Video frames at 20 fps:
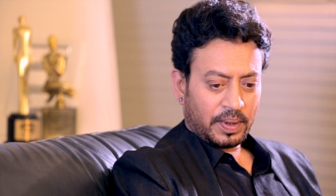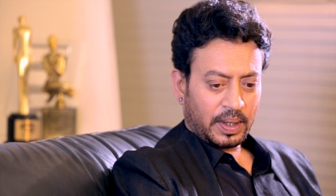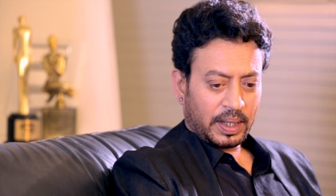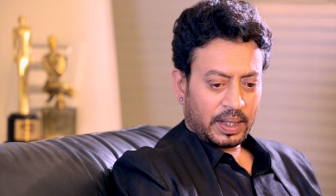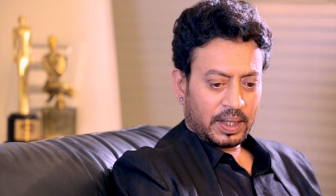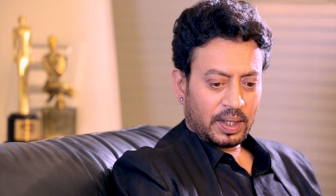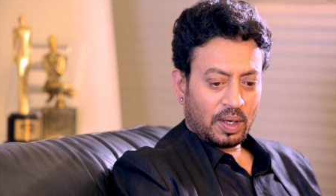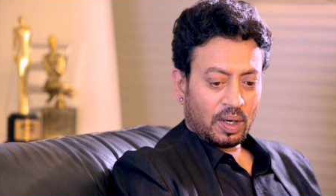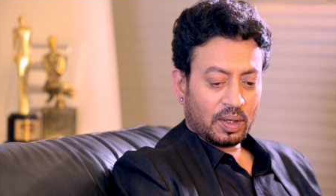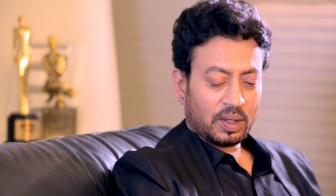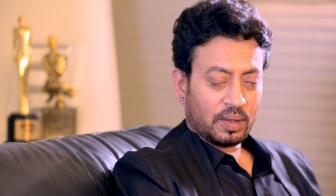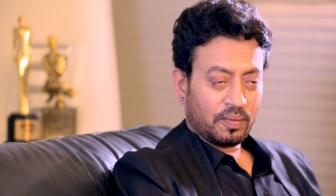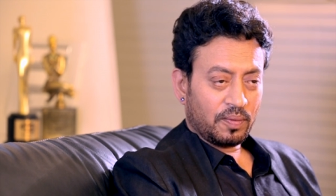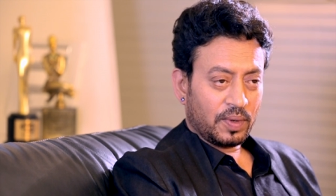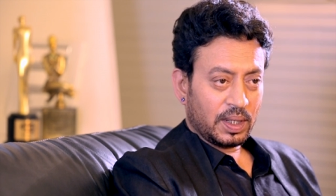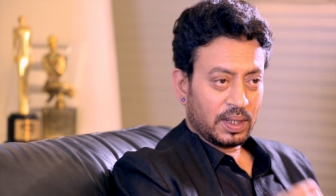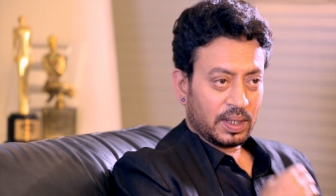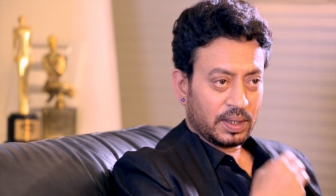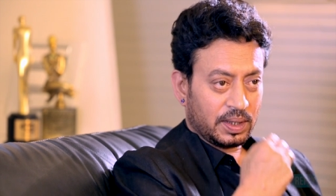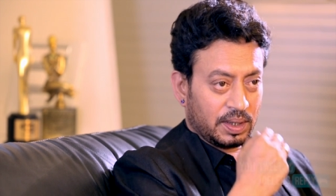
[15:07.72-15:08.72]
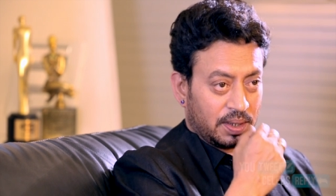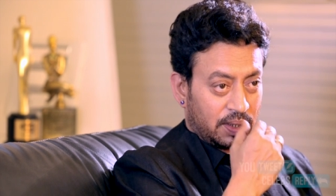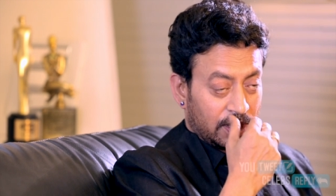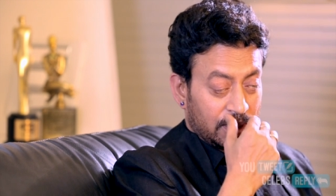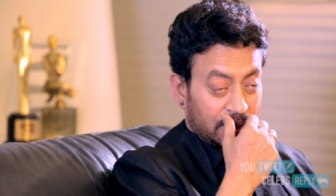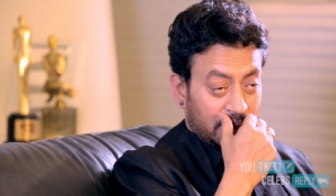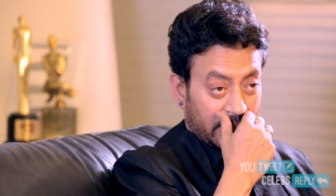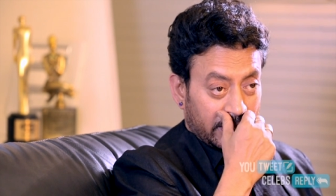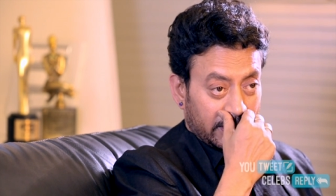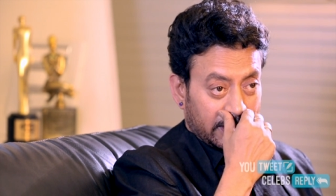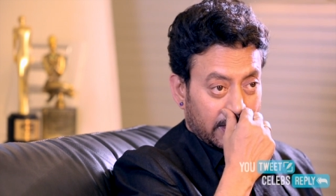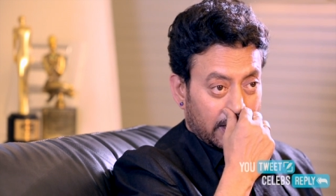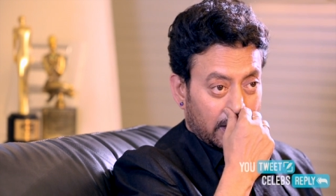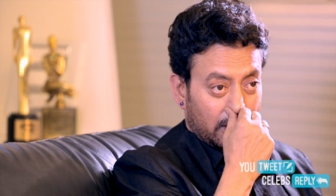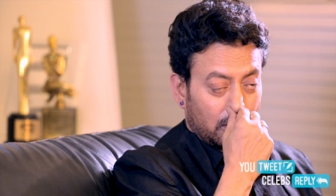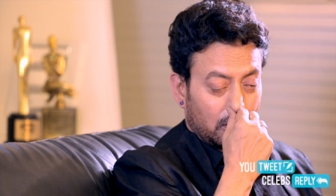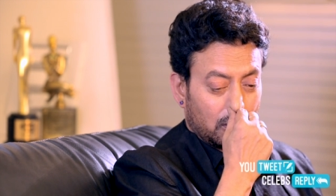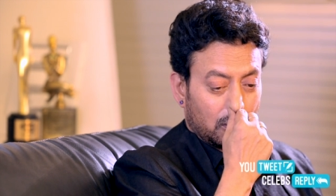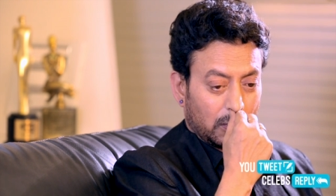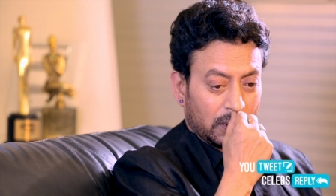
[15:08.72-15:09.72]
I cannot reveal the details right
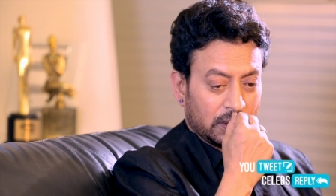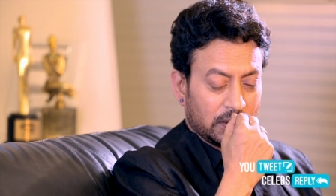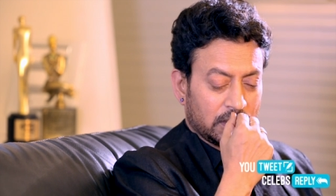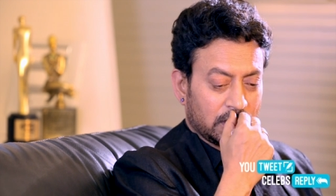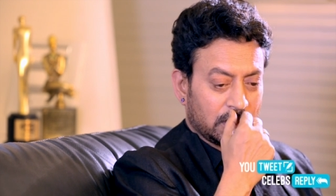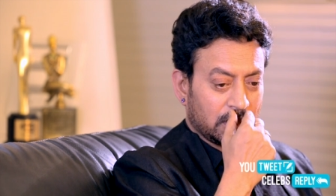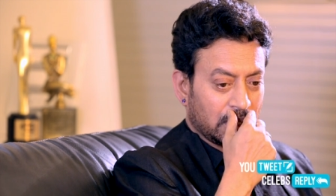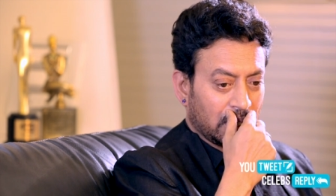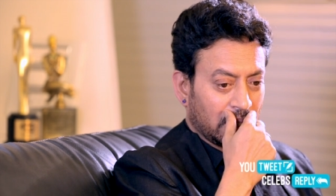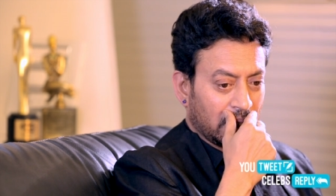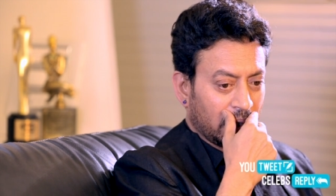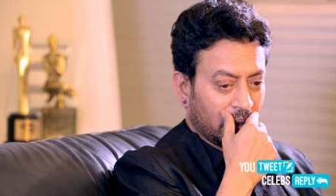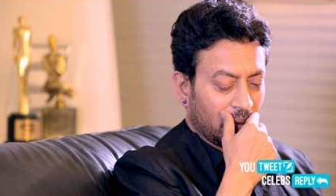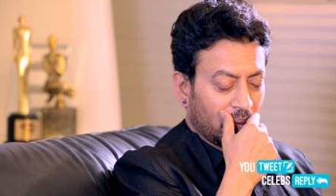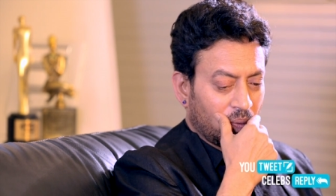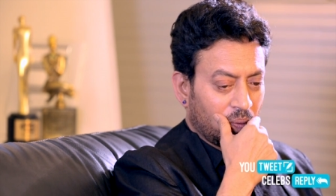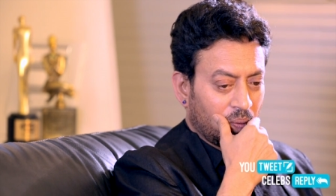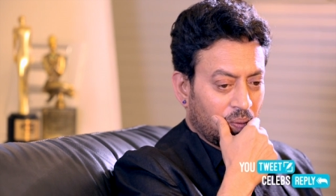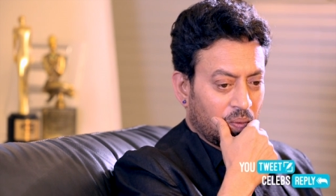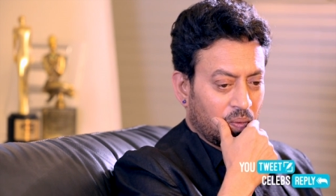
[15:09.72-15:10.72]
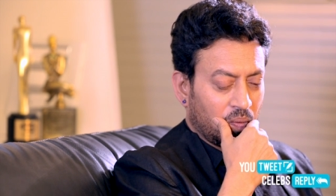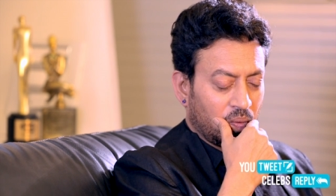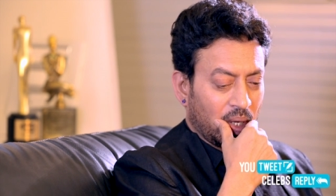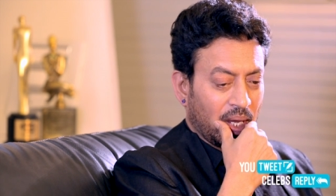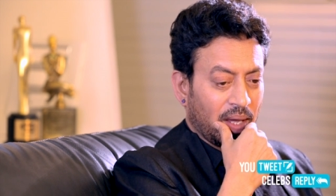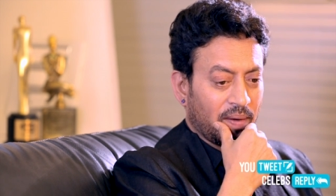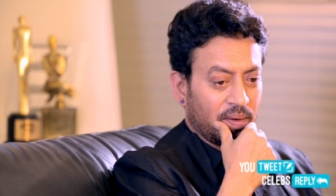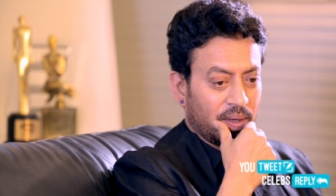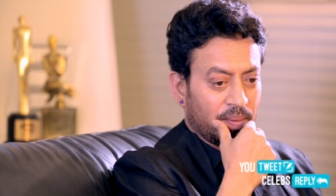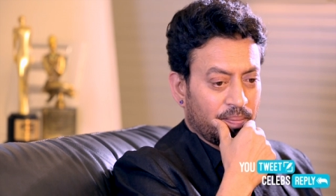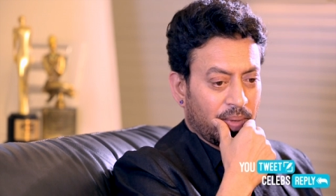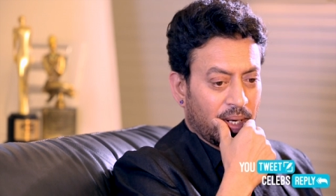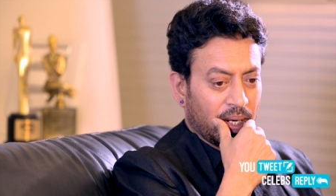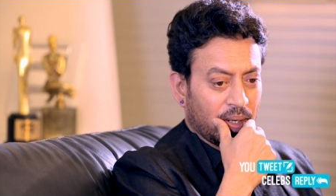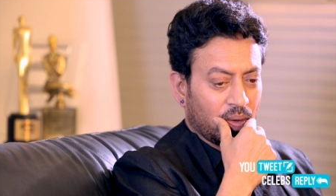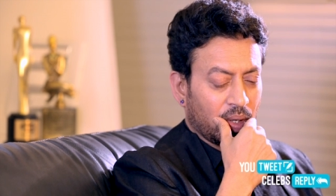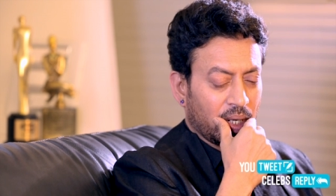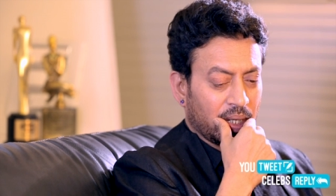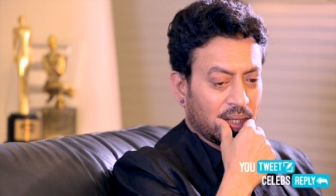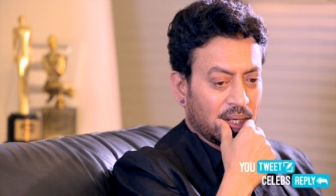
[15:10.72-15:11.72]
now. Once we have an
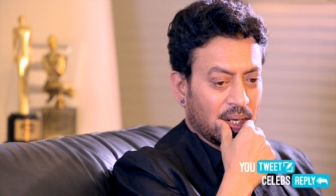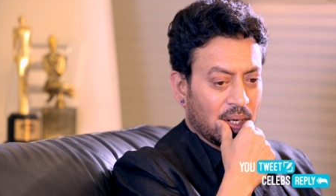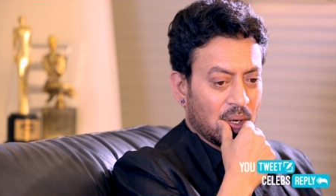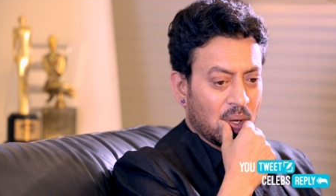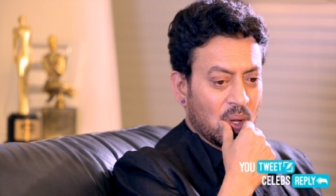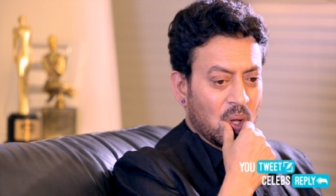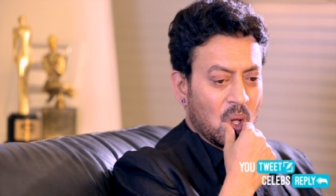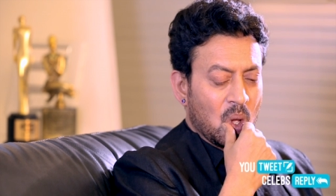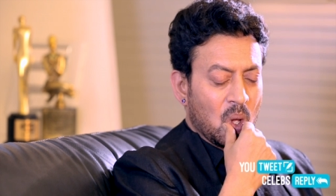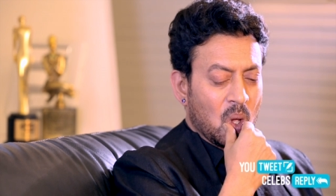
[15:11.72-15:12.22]
embargo right now.